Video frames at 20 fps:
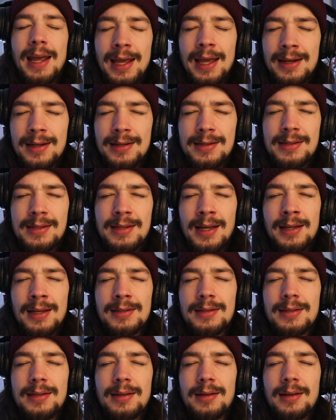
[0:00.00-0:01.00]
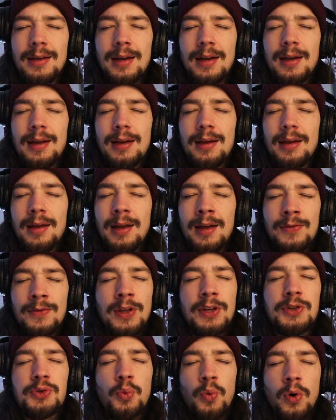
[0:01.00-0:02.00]
innocent in
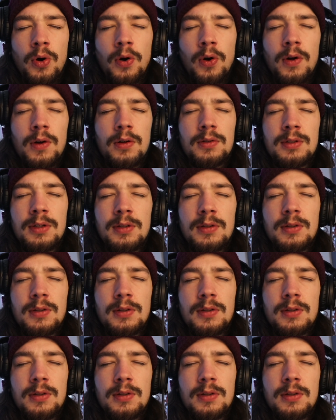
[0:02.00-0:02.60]
this world,